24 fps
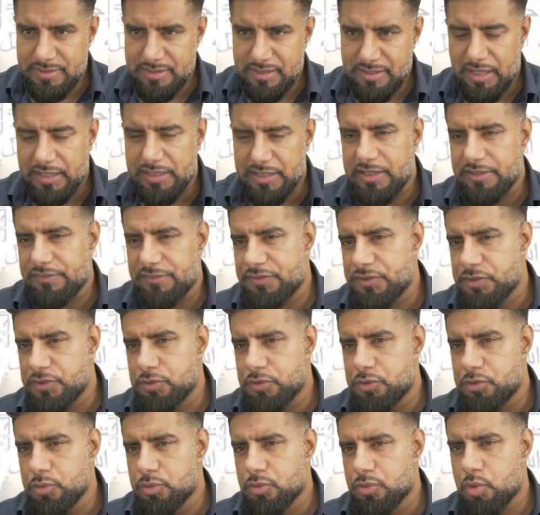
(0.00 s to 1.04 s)
Like if you
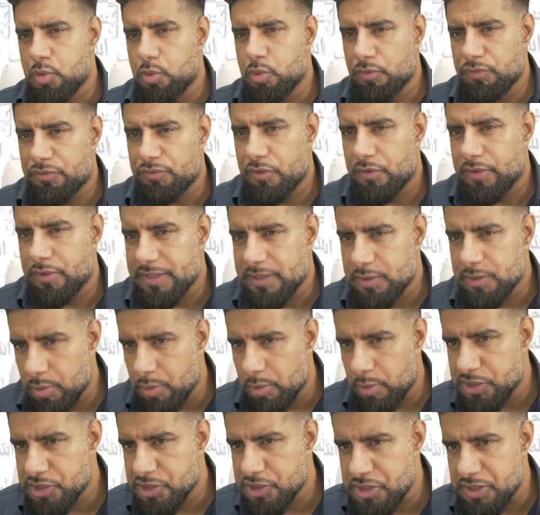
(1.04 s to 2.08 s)
do call for a
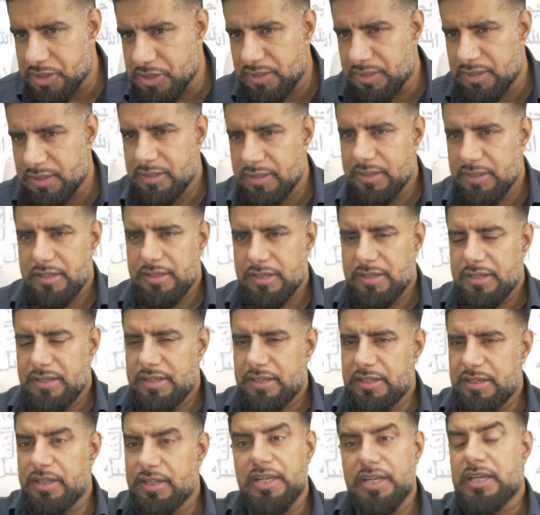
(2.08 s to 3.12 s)
question,
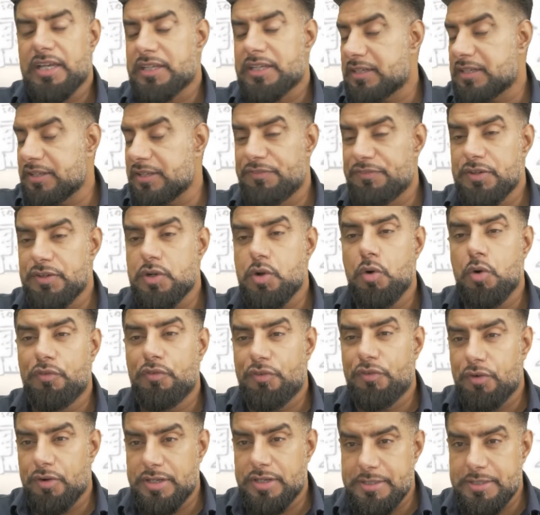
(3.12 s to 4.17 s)
like if you call
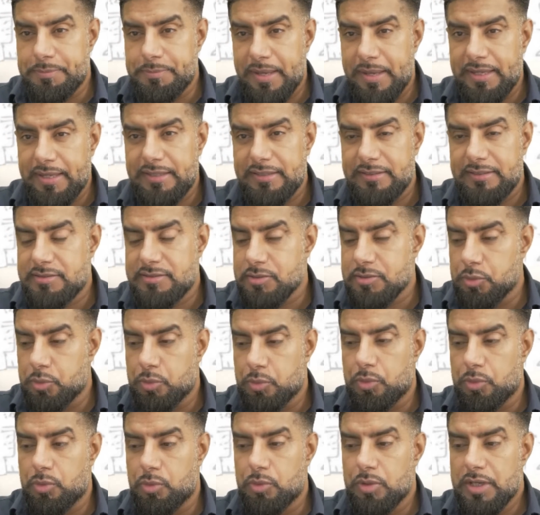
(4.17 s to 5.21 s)
for a debate,
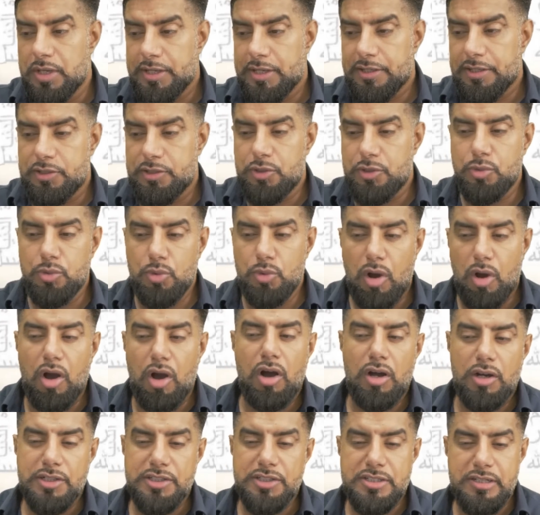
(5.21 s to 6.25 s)
or you
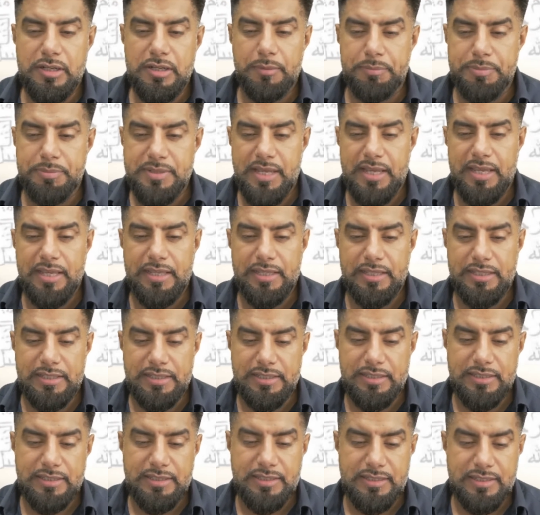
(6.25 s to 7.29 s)
are dubbed
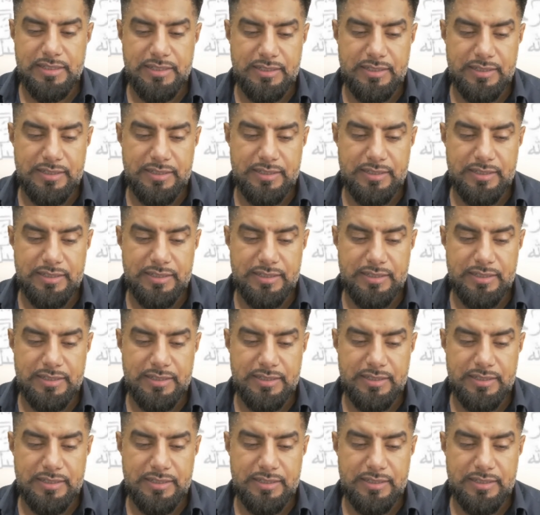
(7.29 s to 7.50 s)
a